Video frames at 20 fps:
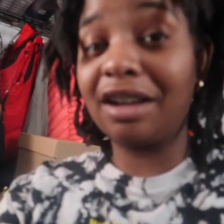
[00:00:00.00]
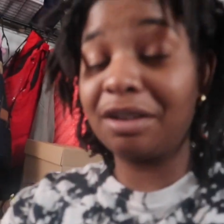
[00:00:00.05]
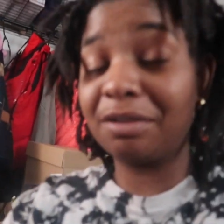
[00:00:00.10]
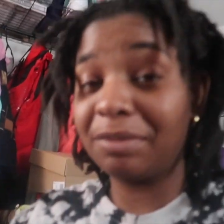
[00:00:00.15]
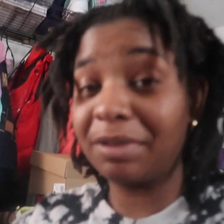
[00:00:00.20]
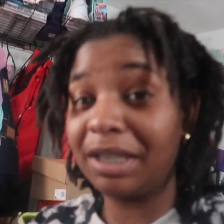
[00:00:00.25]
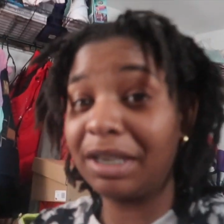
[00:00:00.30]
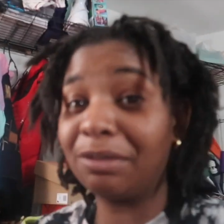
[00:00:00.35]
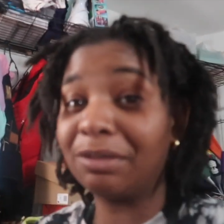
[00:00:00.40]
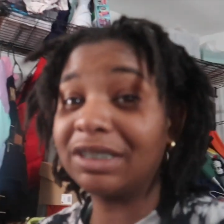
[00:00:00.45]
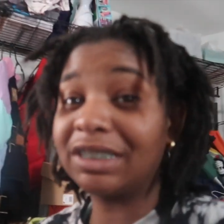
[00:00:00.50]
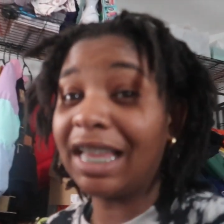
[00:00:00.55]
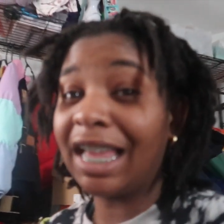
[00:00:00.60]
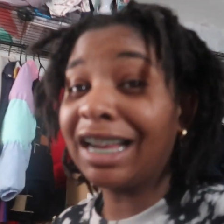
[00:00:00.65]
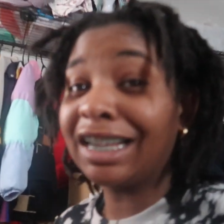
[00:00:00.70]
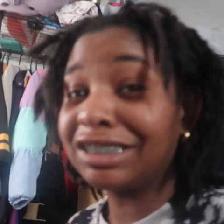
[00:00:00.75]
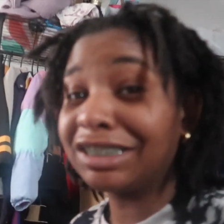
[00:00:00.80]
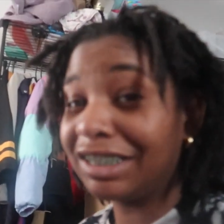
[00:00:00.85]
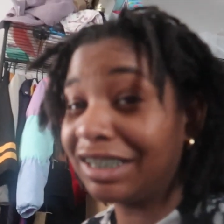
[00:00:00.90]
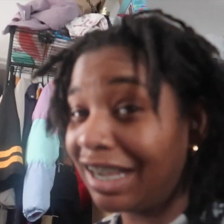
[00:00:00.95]
up, and it was
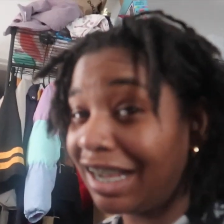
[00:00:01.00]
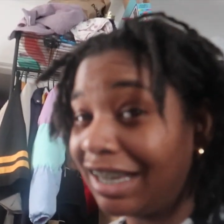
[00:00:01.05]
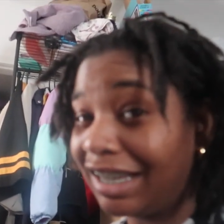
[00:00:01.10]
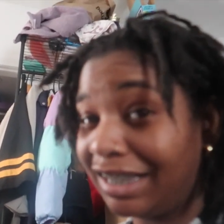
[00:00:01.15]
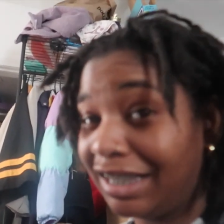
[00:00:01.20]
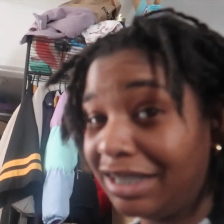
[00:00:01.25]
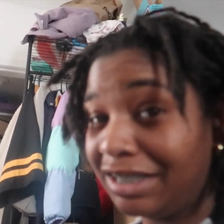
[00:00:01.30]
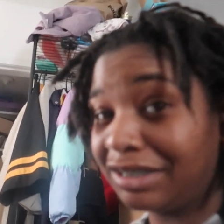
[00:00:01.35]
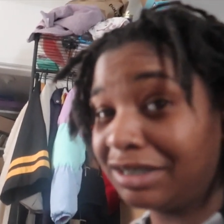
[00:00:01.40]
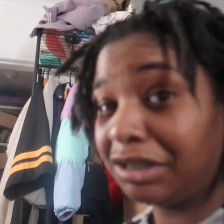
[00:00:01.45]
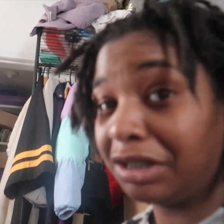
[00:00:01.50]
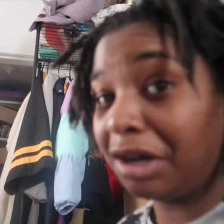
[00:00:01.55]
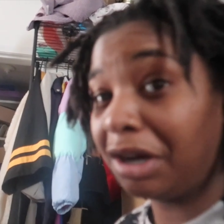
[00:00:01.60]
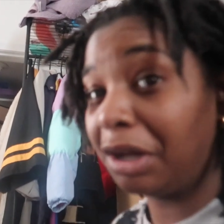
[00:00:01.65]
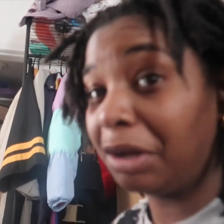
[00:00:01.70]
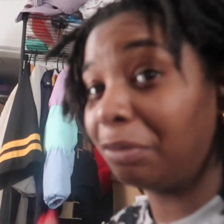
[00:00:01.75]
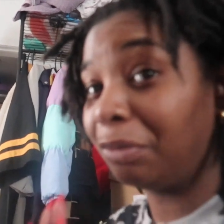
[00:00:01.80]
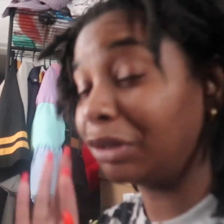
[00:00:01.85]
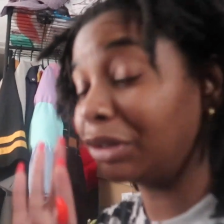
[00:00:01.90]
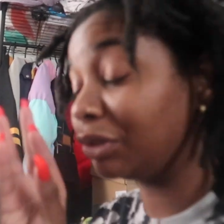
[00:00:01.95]
actually kind of easy, y'all.
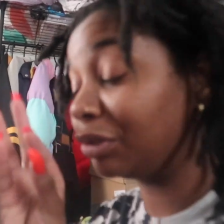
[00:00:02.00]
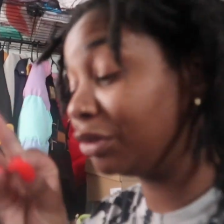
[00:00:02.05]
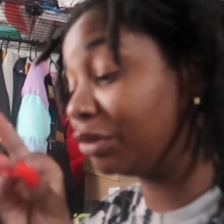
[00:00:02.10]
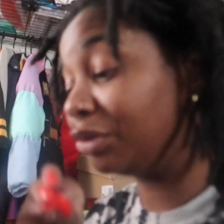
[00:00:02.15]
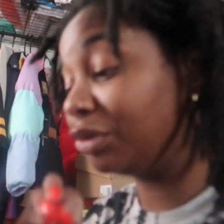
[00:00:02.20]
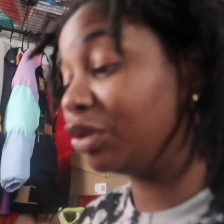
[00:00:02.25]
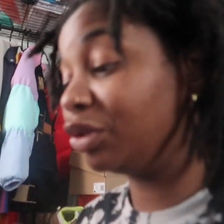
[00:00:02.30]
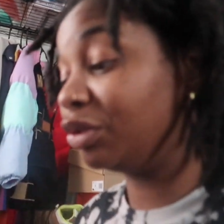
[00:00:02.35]
It wasn't too